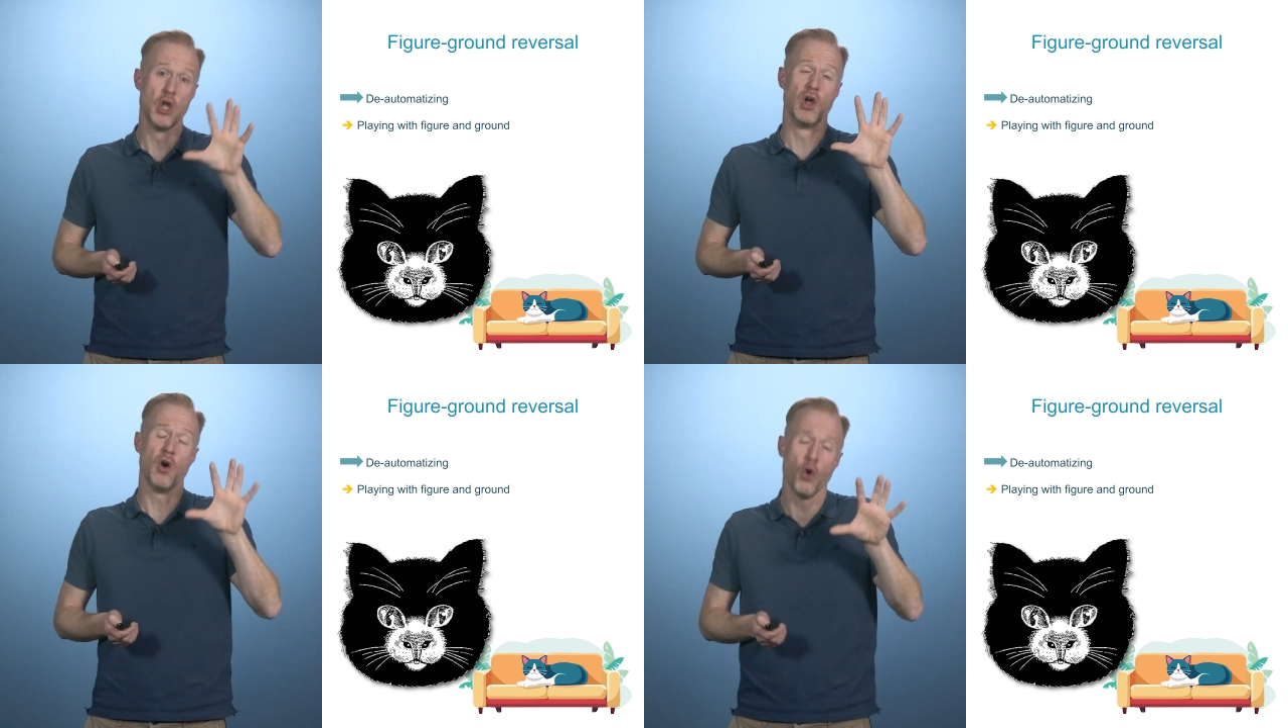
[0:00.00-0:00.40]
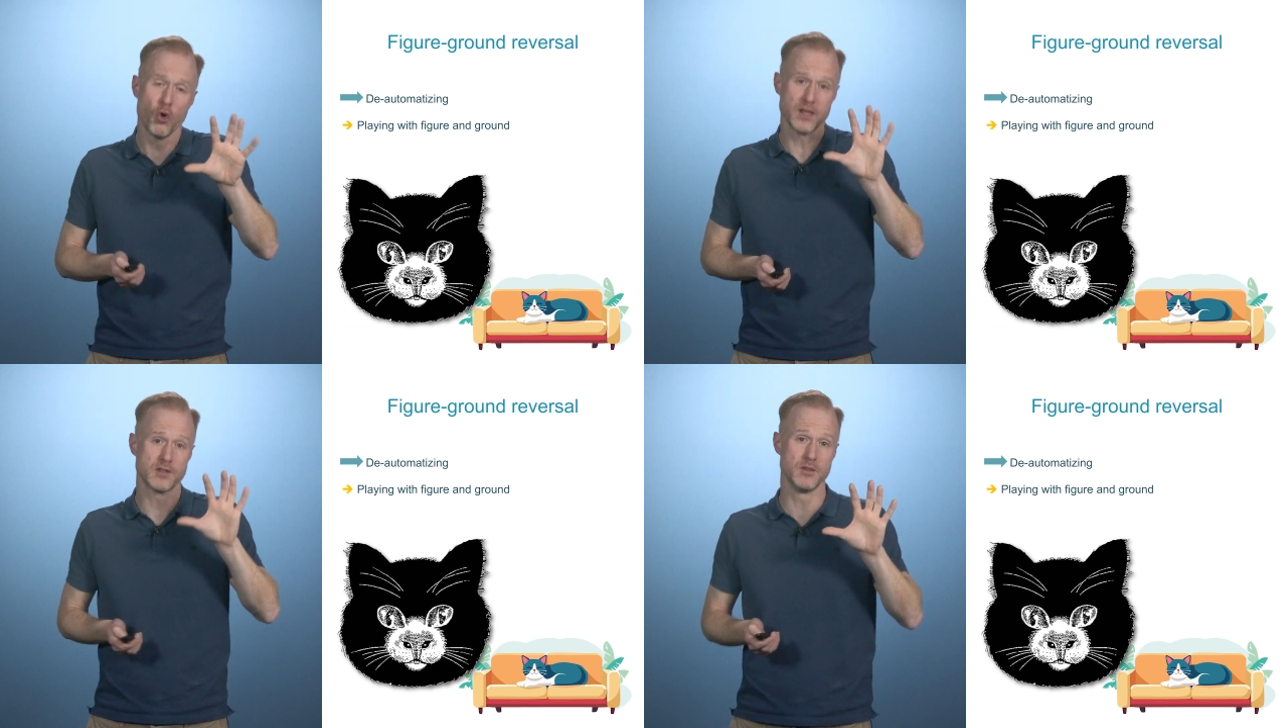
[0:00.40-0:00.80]

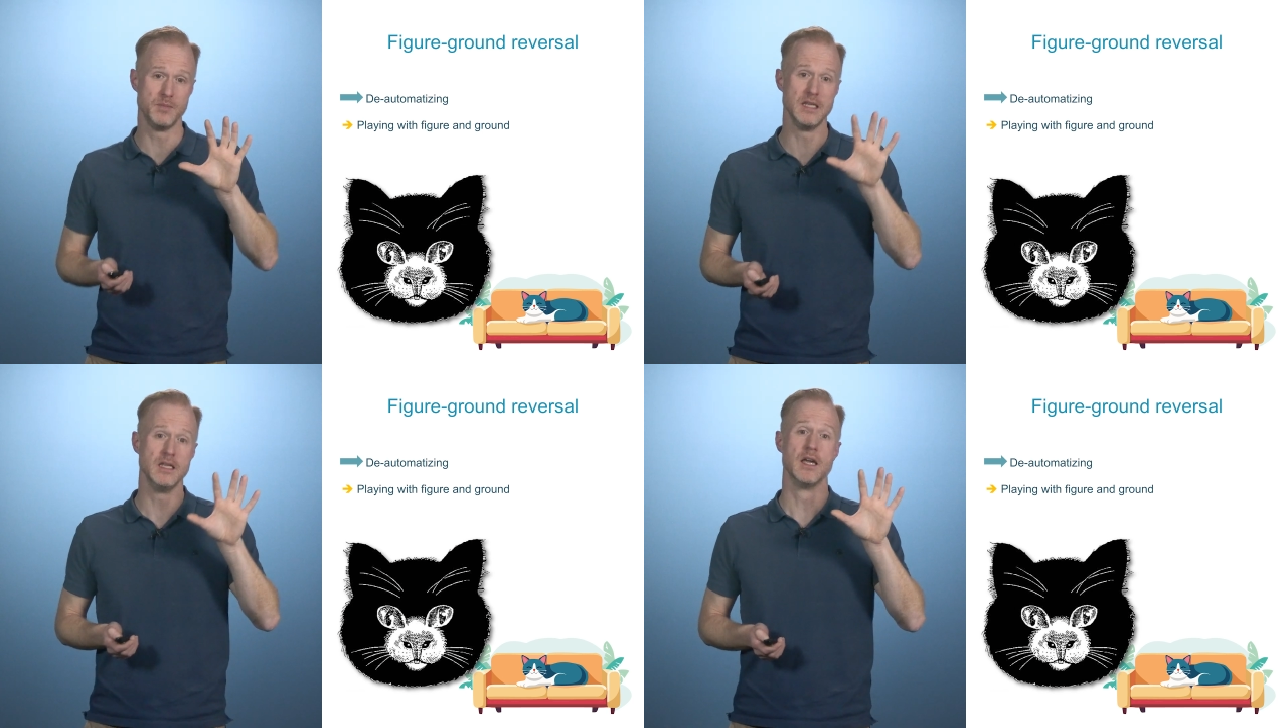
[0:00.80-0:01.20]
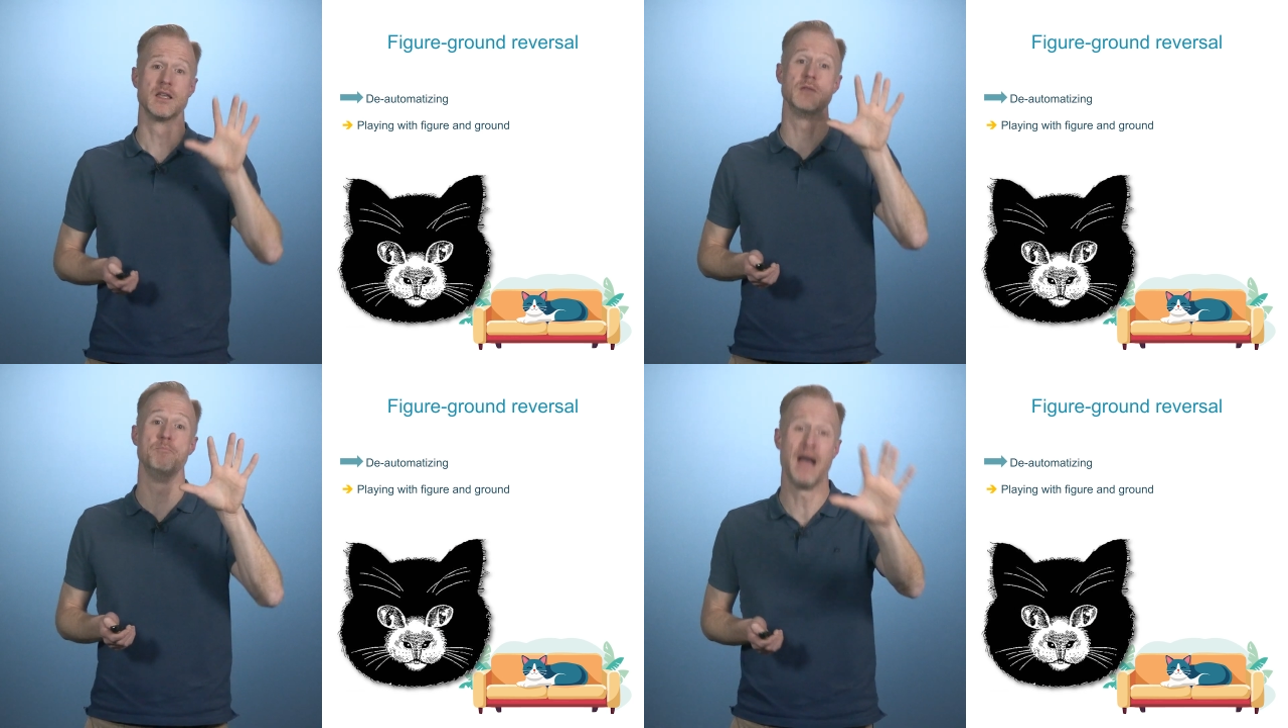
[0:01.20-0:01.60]
or it could be
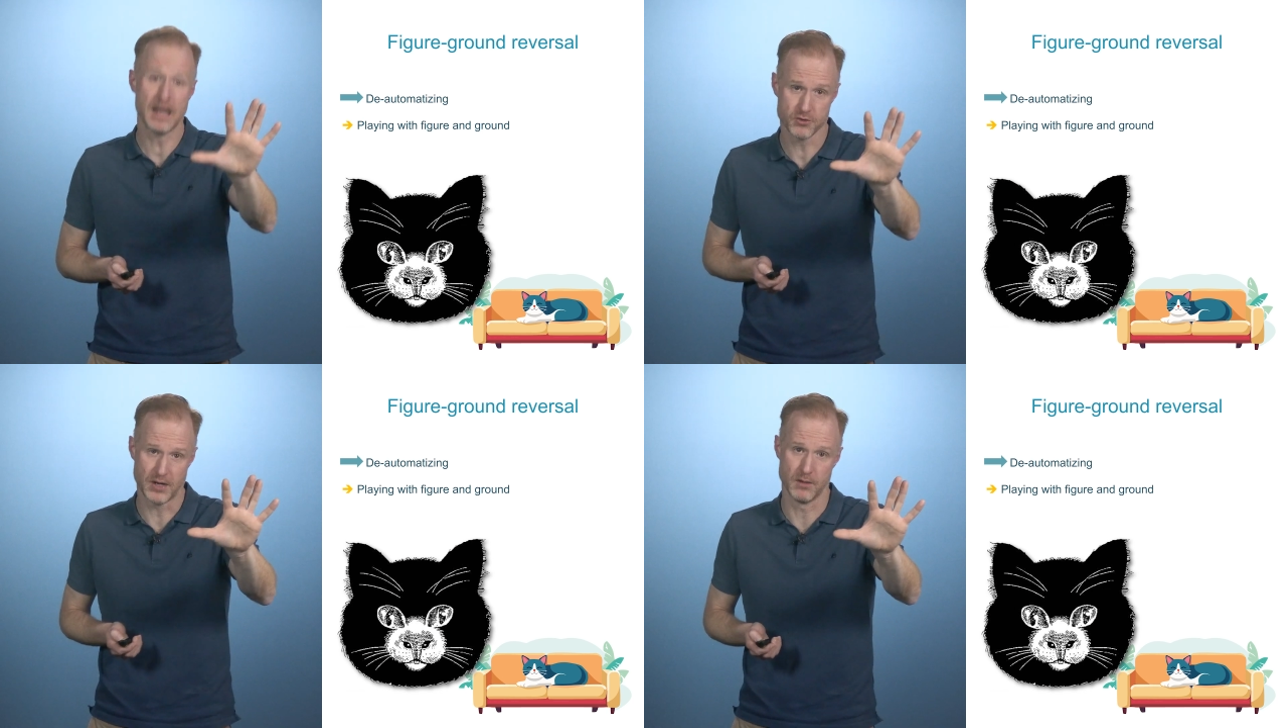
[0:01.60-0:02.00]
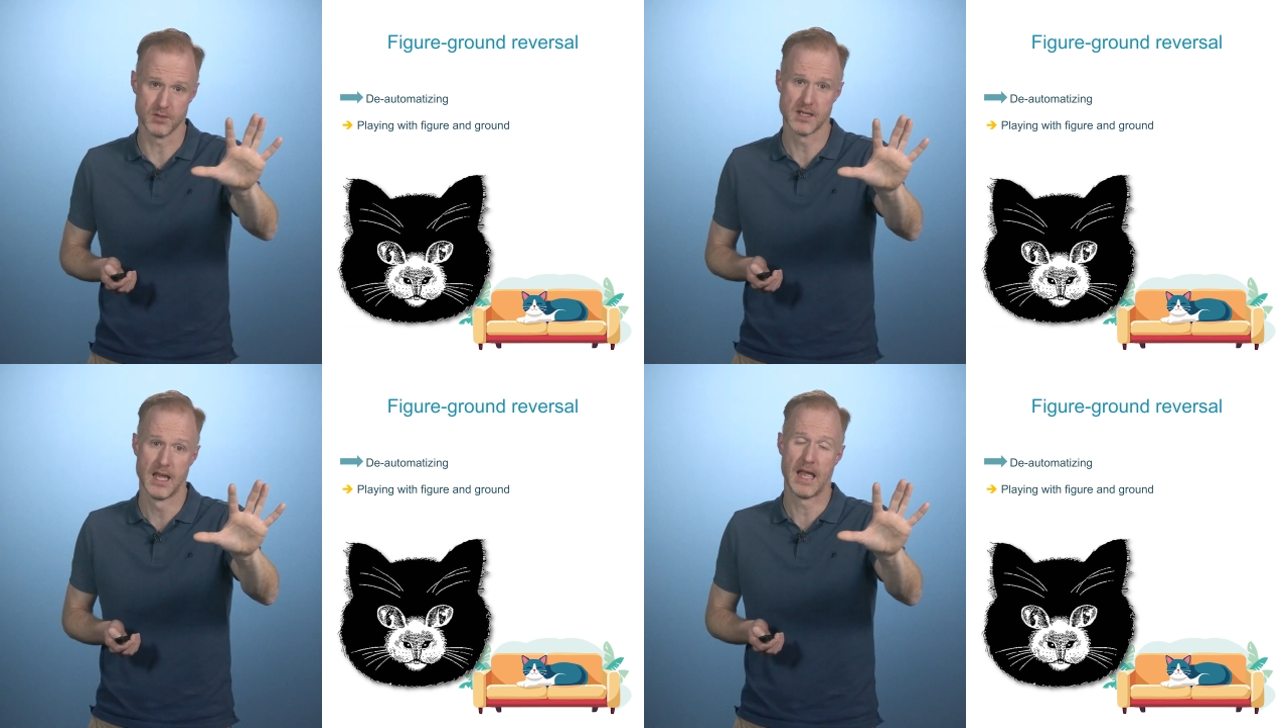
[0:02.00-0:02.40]
the
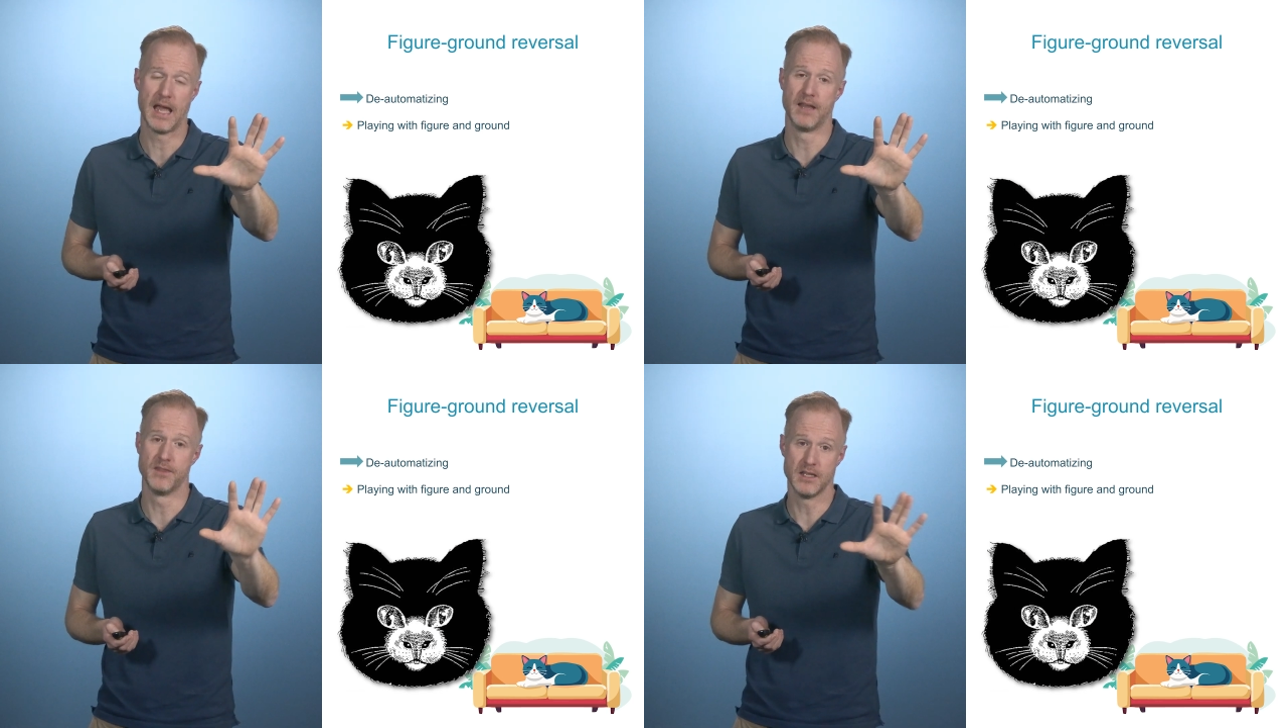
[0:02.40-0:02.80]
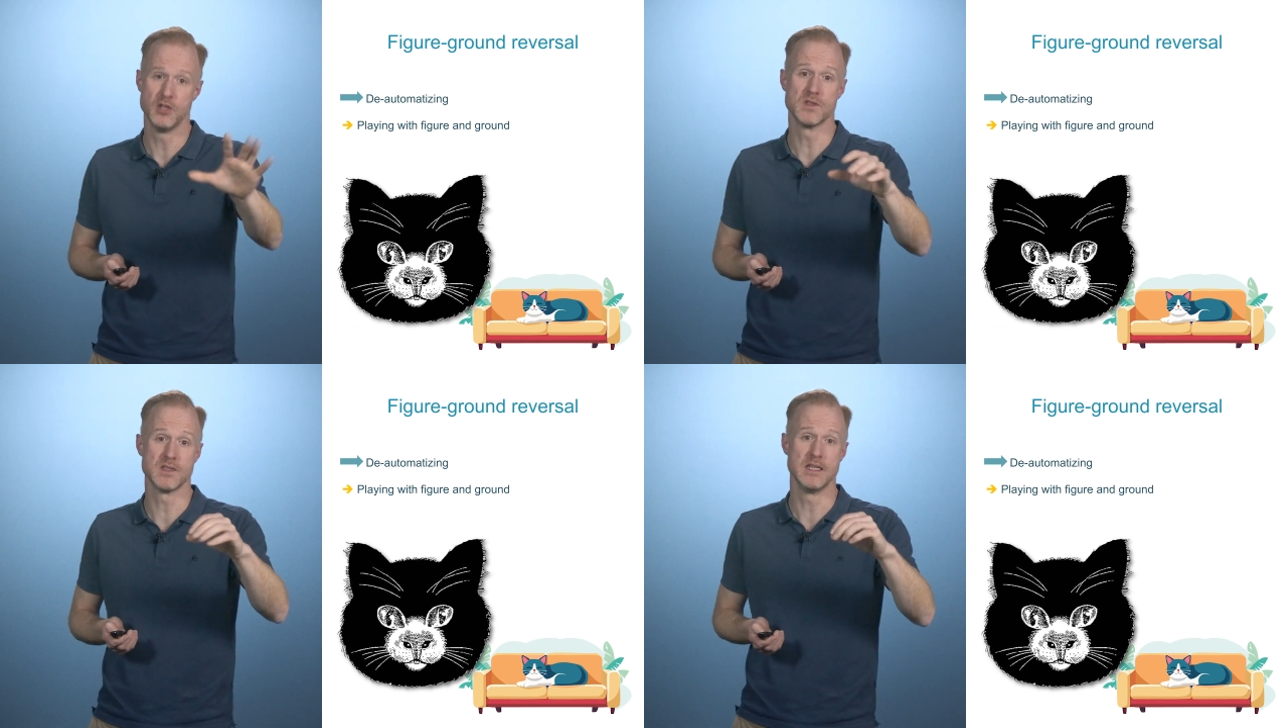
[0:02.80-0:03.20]
background and then you
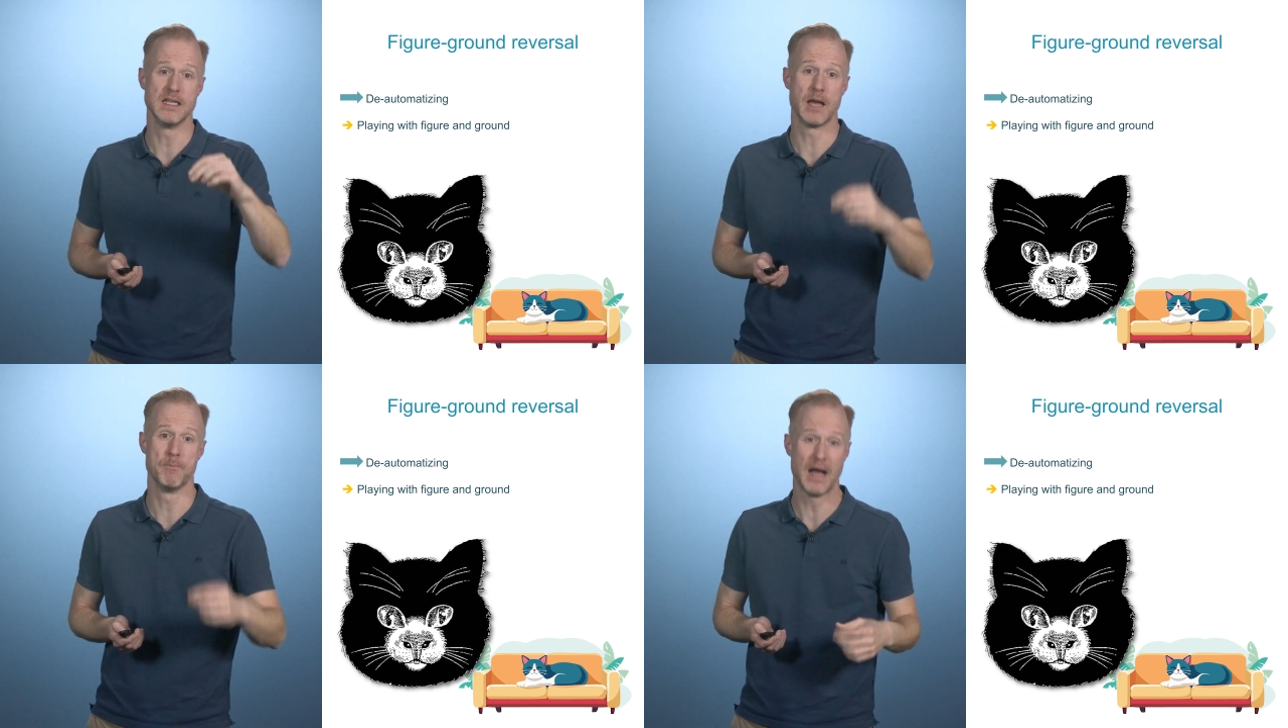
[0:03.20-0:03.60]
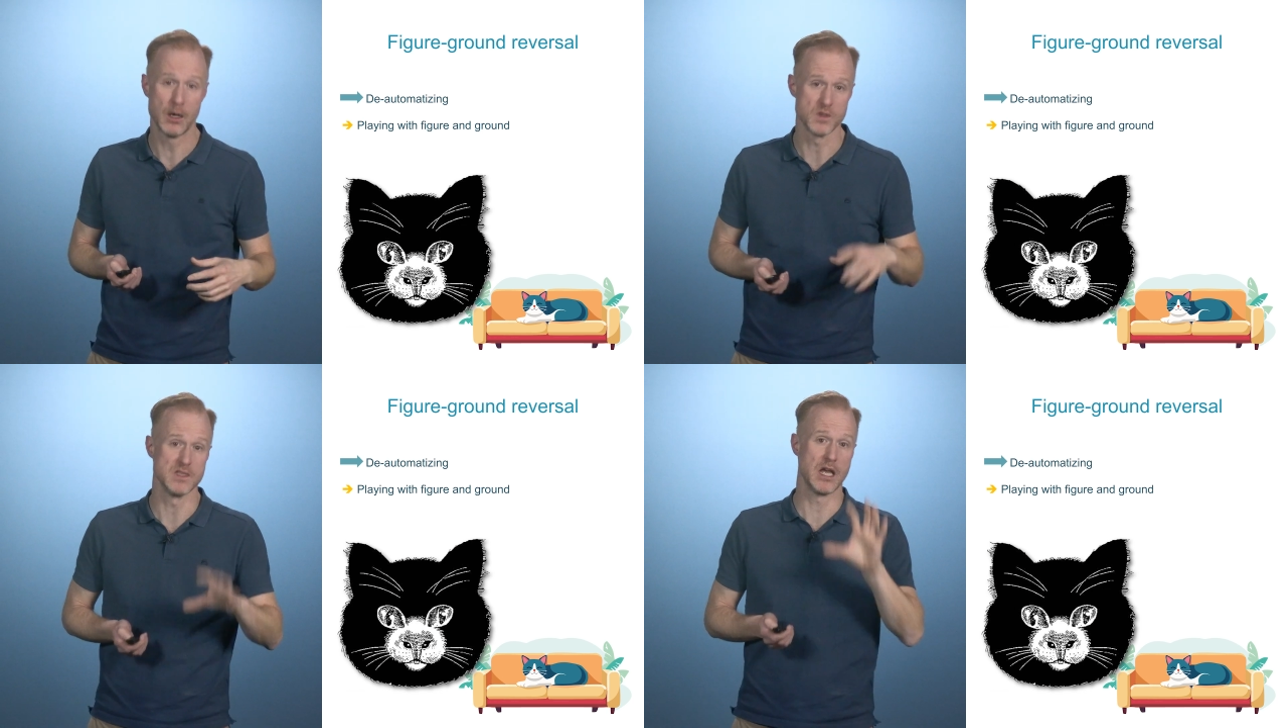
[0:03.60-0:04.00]
see a mouse,